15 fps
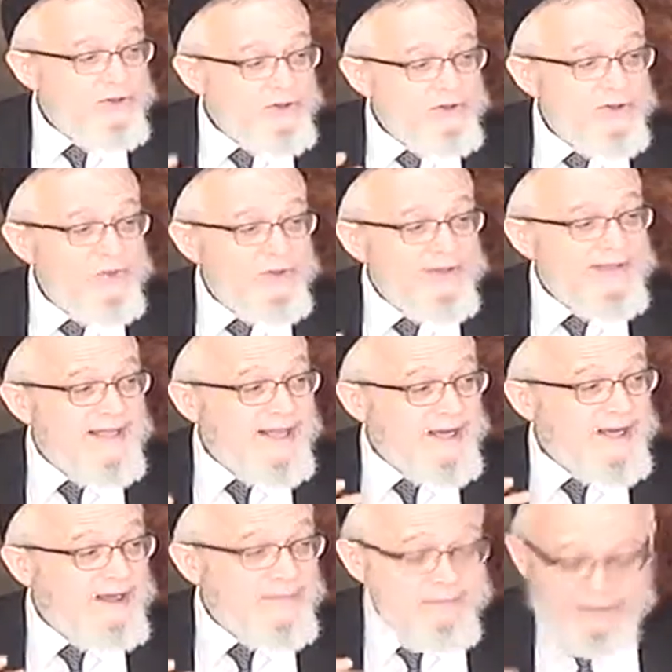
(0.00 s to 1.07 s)
two was not a
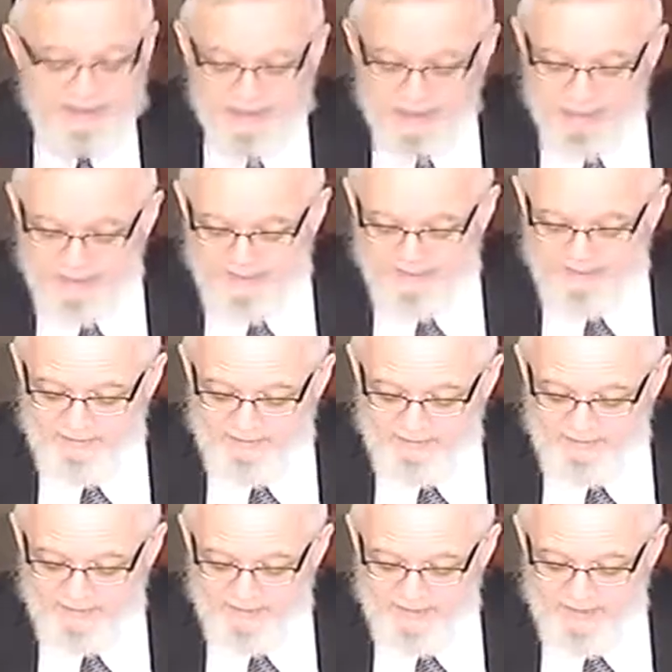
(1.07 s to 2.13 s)
complete Y.
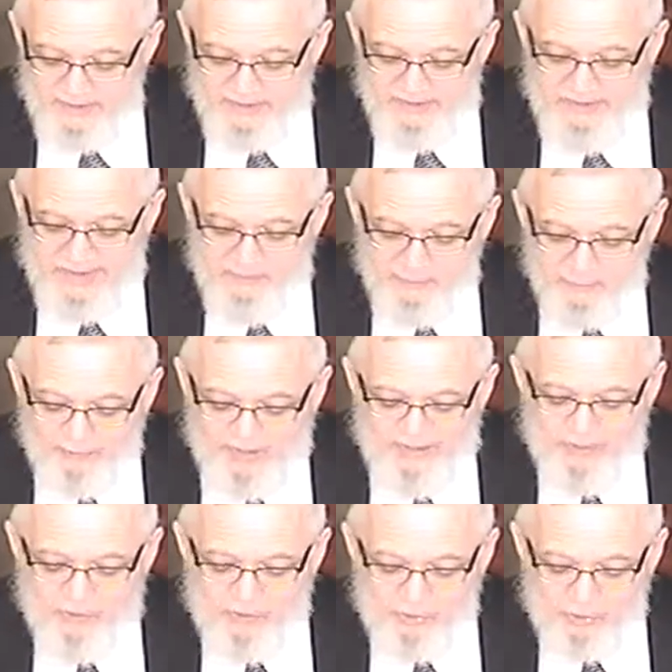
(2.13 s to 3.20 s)
Kainbo
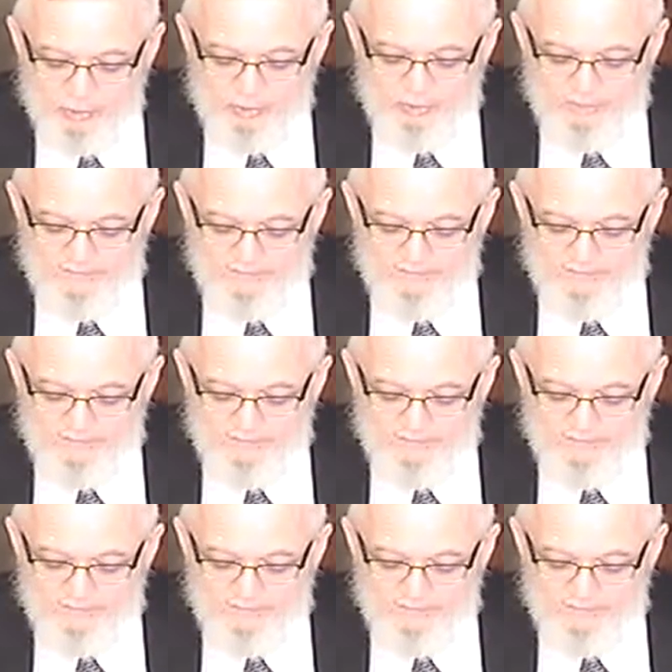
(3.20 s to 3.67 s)
rag zug,